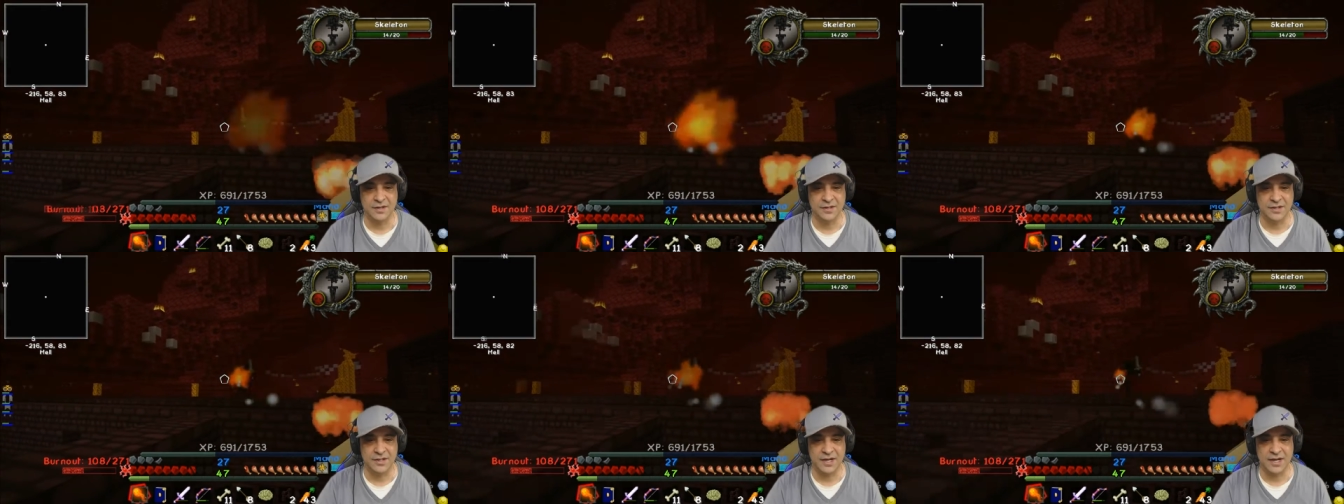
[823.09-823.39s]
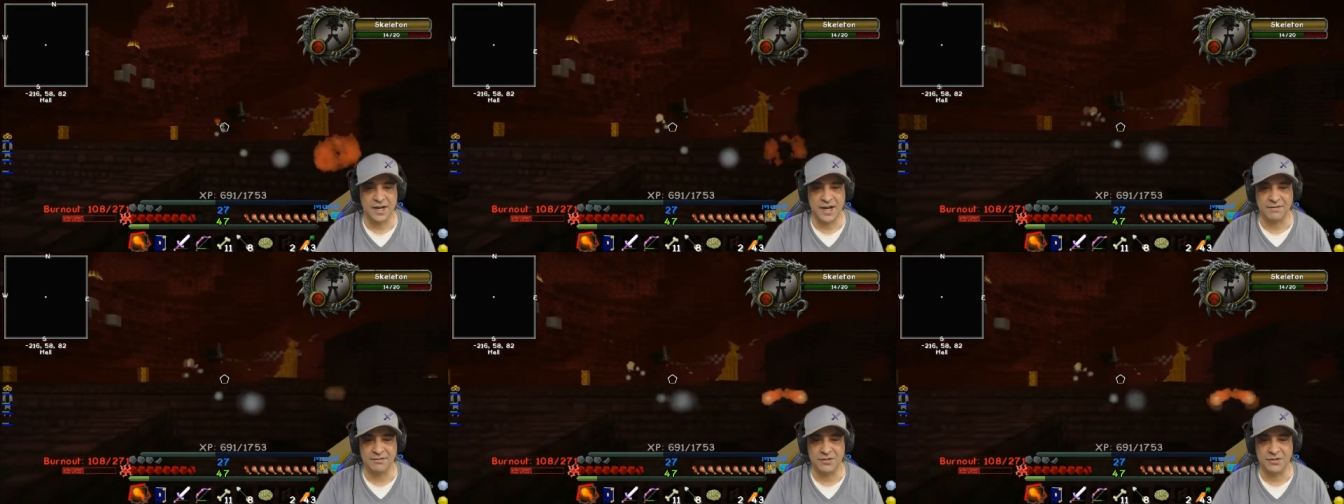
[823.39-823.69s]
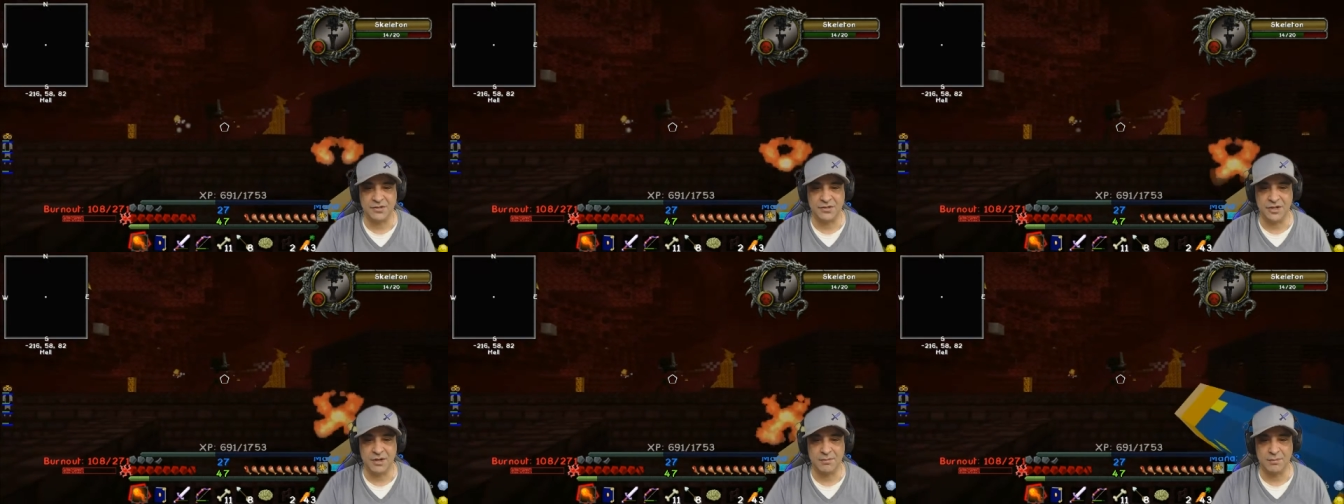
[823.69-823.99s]
You're going to have
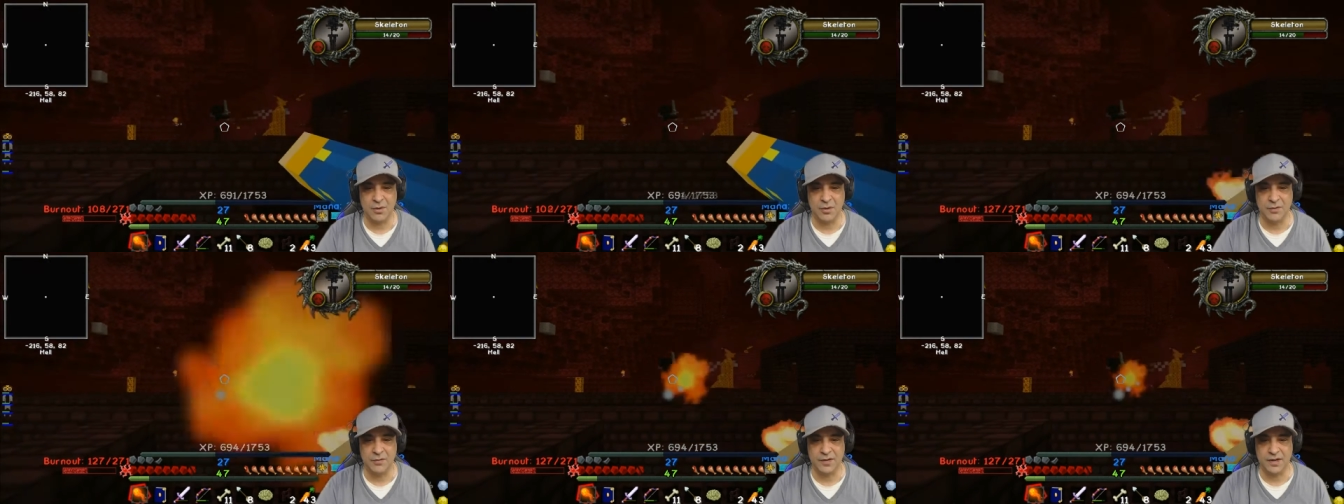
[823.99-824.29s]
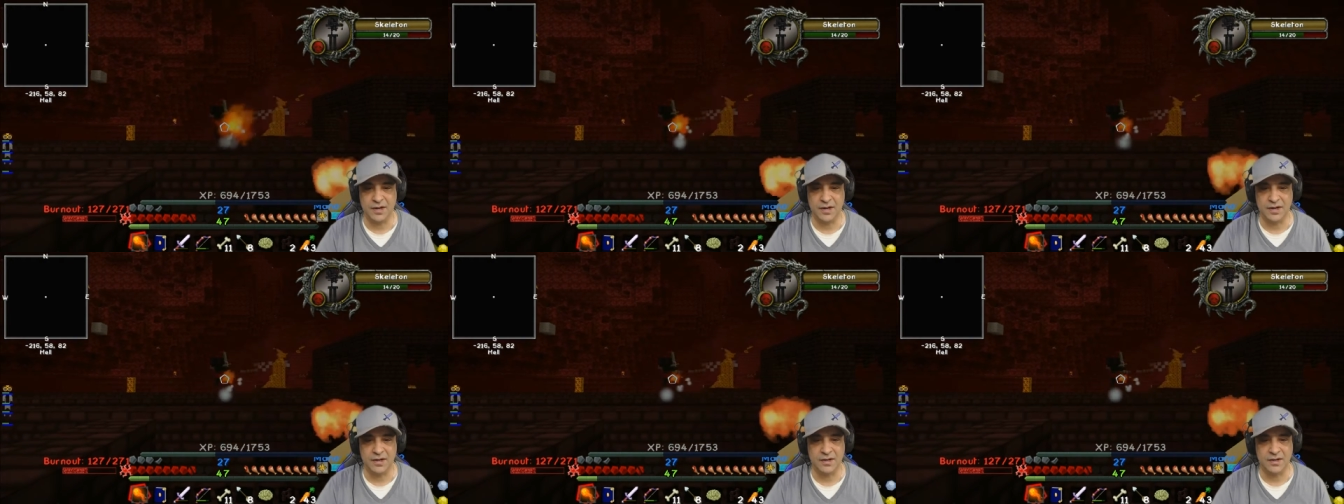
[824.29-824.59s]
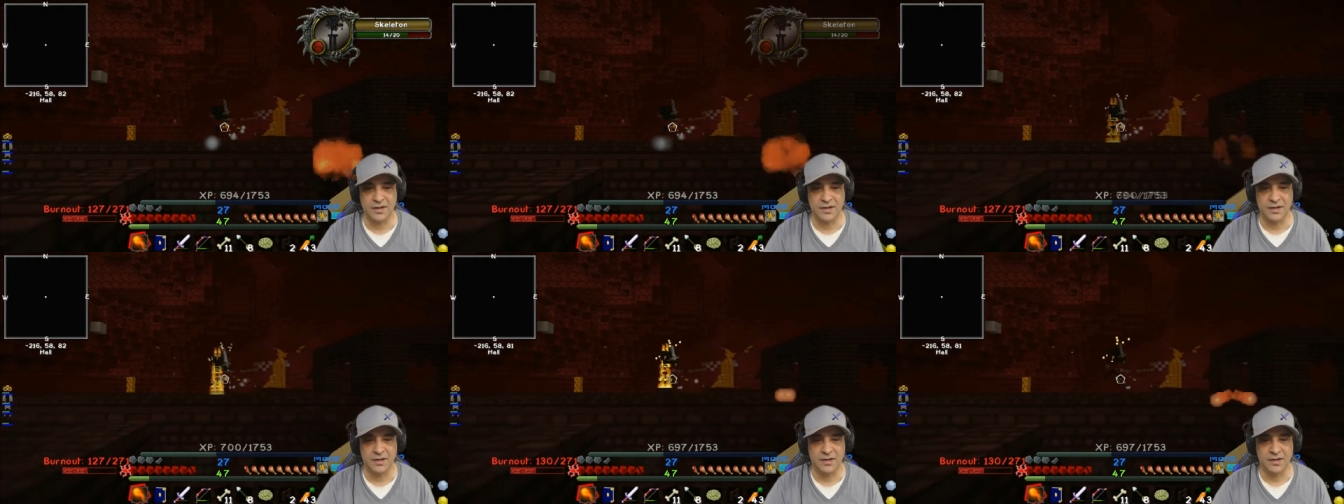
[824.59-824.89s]
to jump over here.
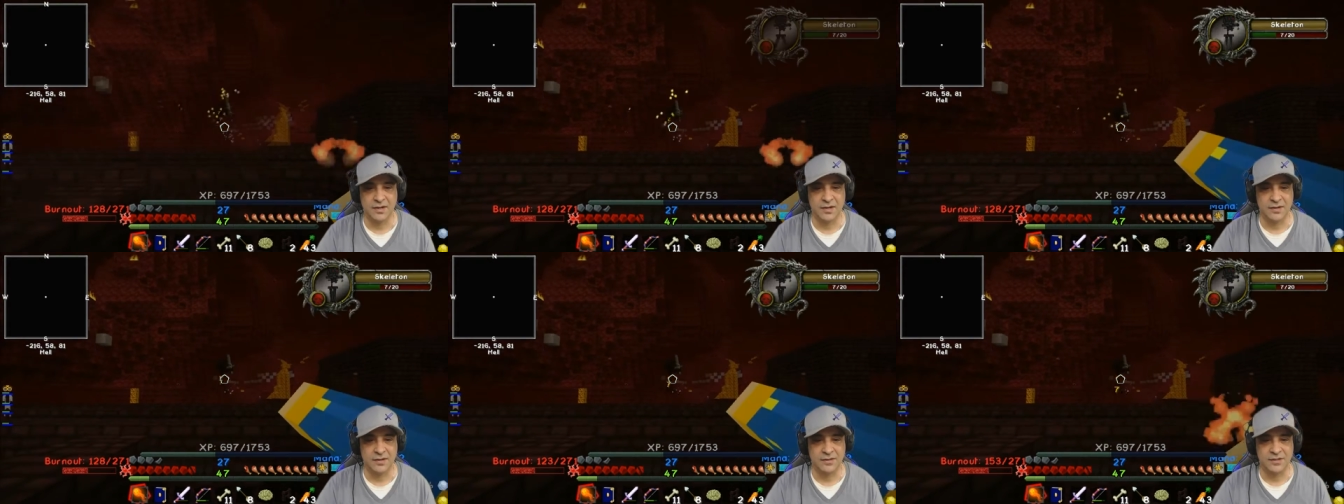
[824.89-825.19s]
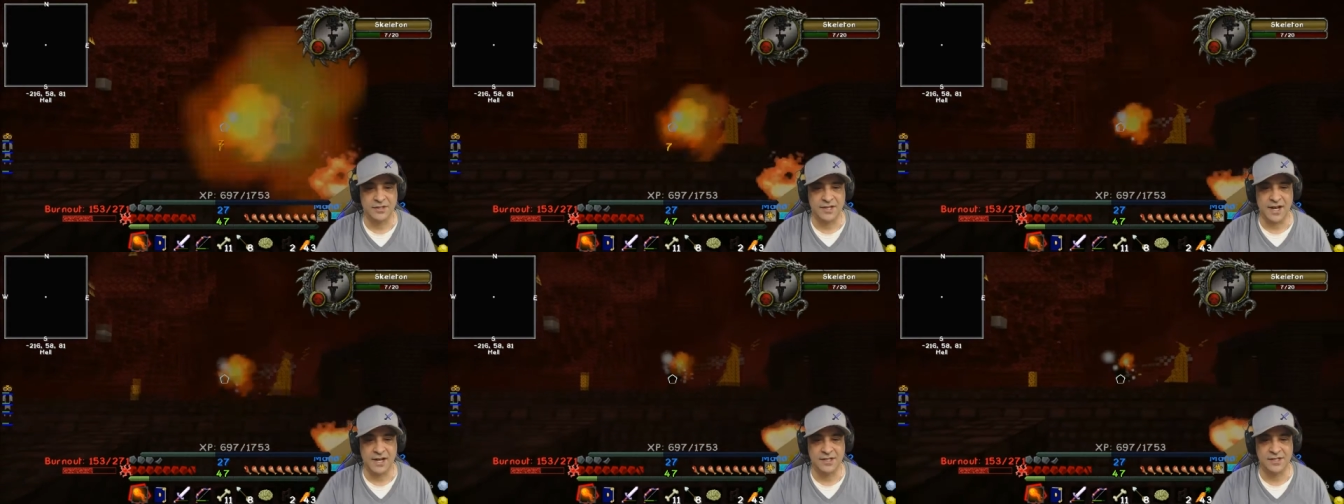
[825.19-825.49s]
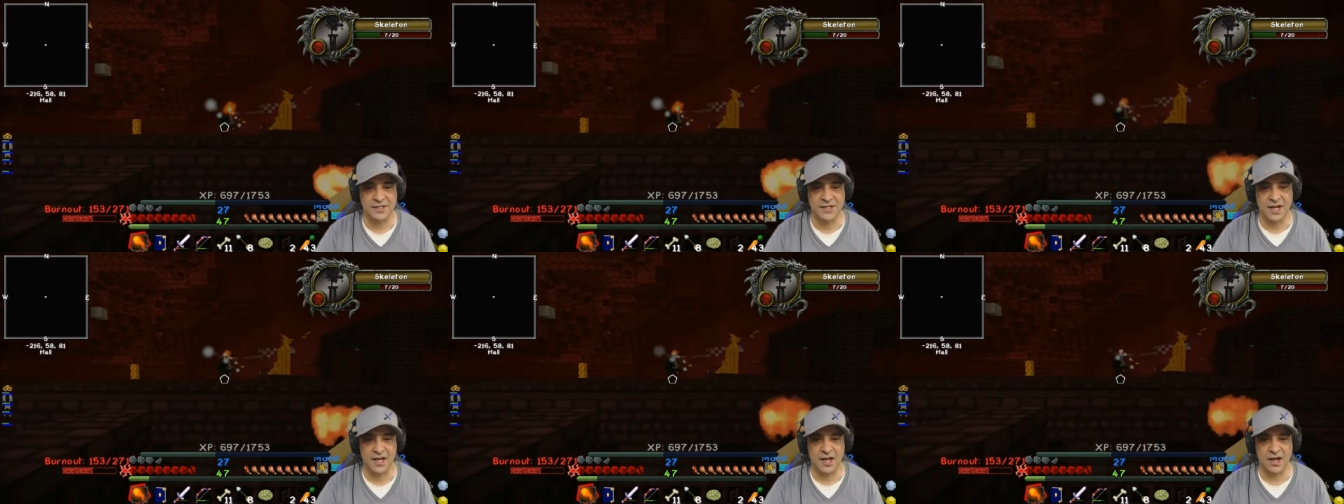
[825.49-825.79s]

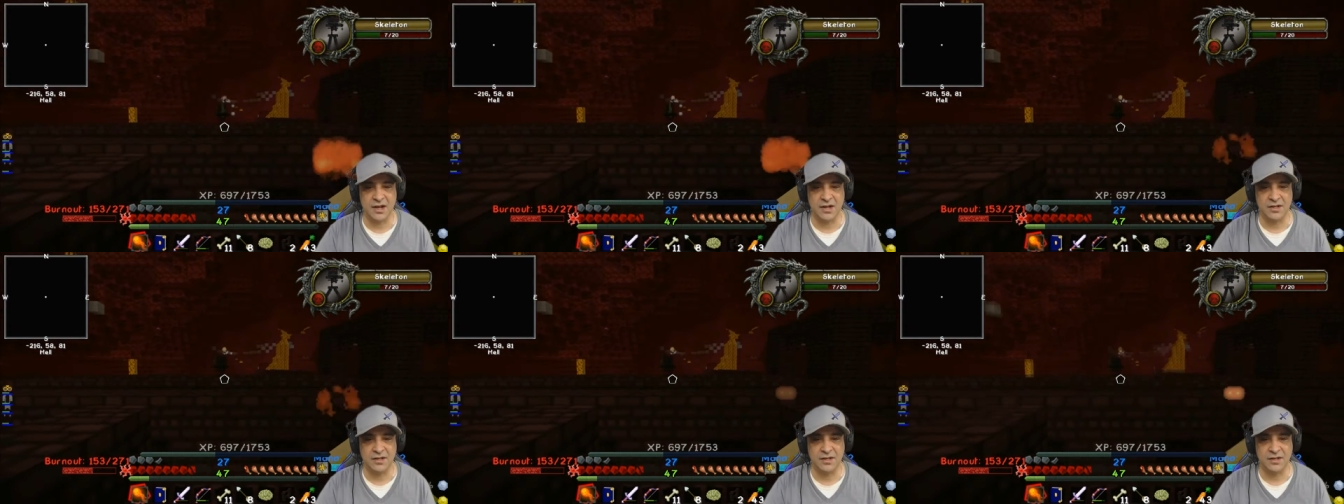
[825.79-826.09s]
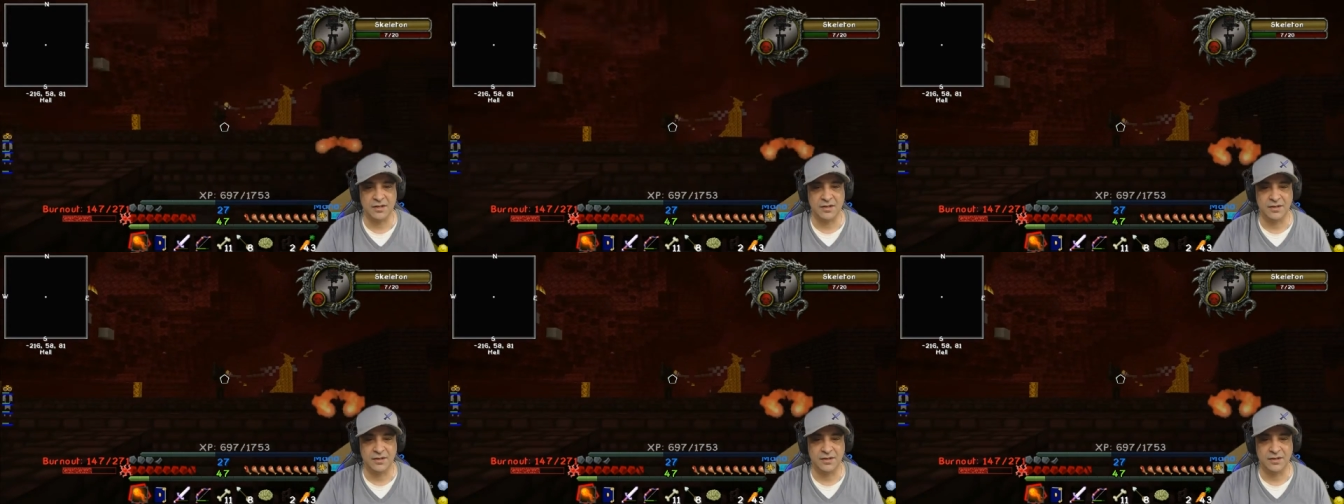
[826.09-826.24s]
Stand still!